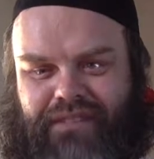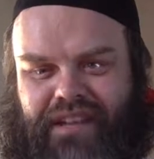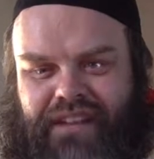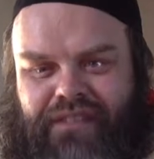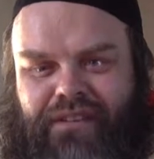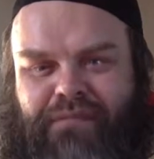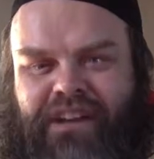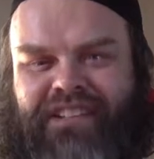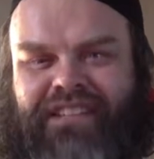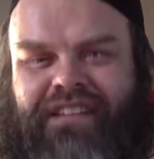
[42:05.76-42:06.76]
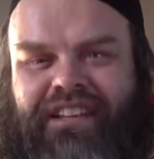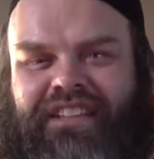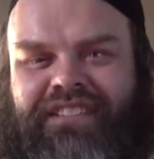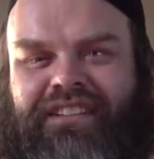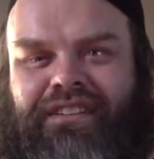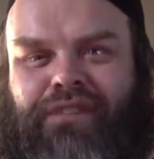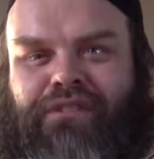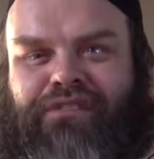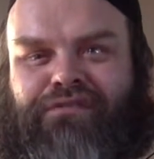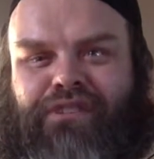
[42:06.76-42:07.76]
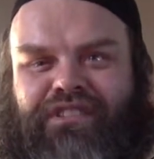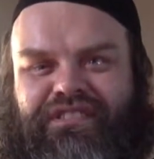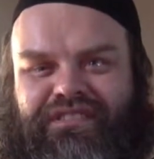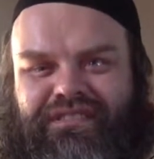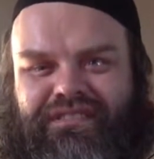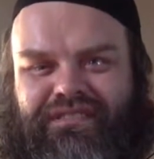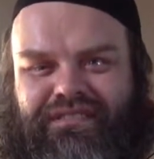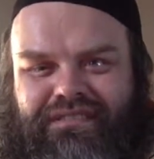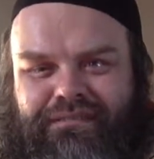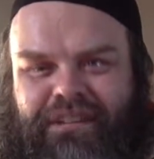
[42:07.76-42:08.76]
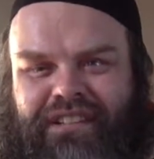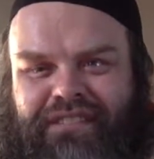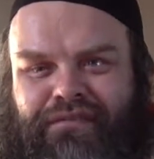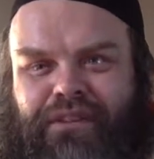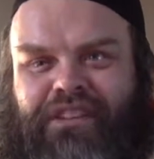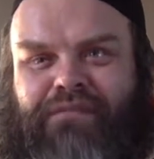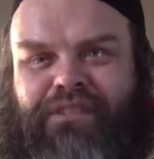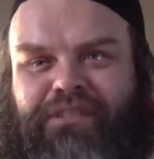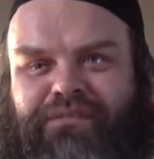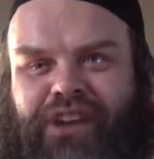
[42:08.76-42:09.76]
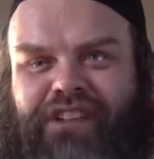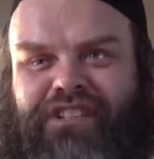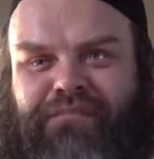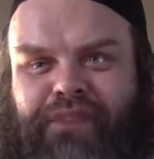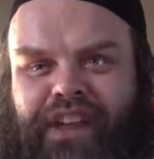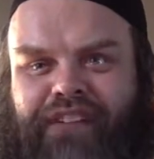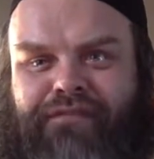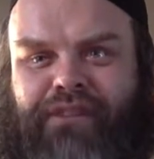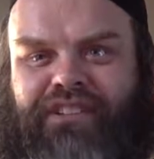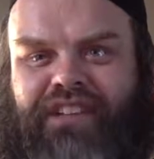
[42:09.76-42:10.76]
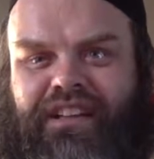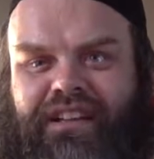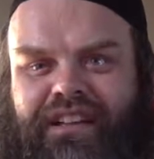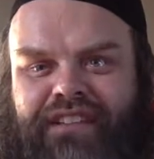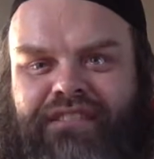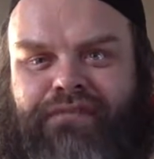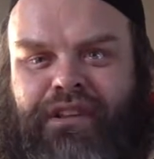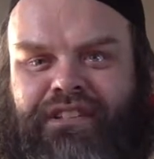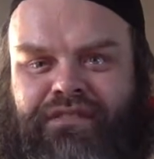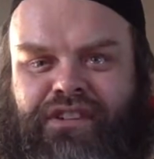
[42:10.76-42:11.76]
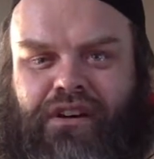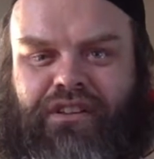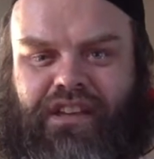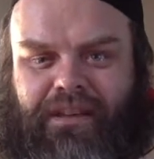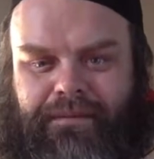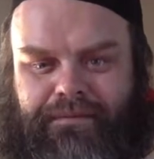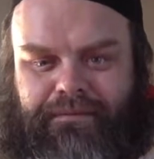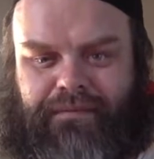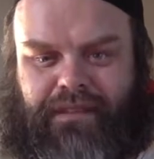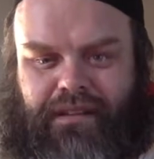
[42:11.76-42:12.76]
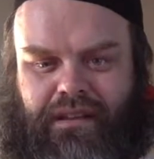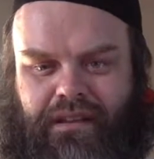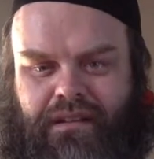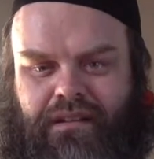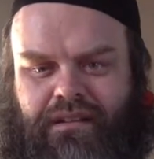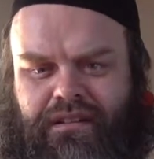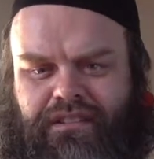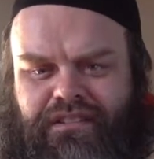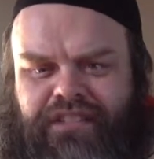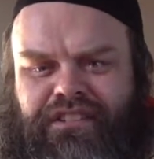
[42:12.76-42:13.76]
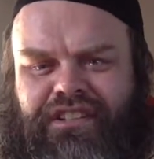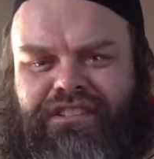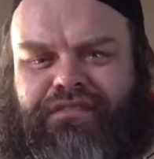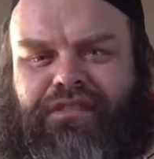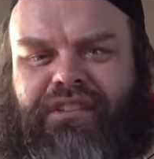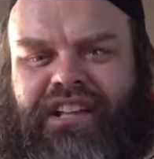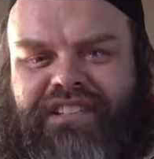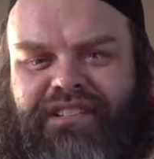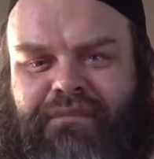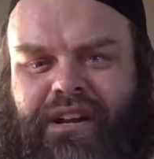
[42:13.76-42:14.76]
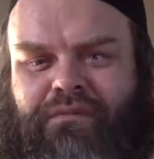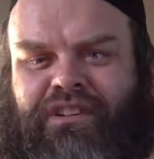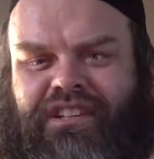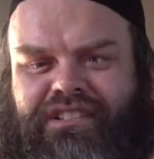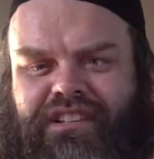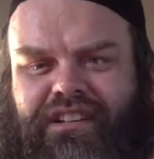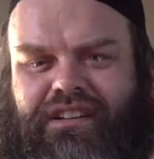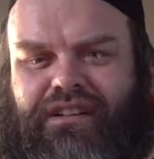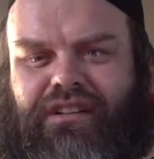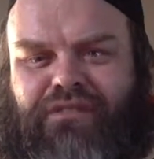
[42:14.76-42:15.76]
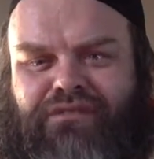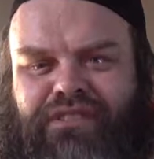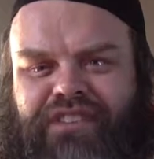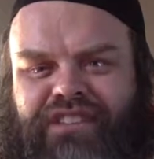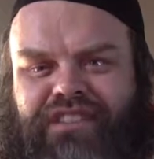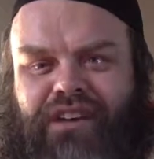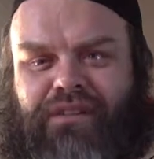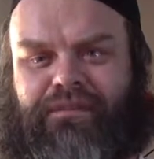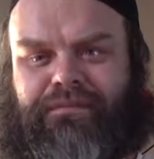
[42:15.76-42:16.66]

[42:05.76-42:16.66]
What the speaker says: And Luqman is telling his son, lower your voice. Because the most obnoxious, braying voice is the voice of a donkey. So these are just a few lessons, but I wanted to close with this though.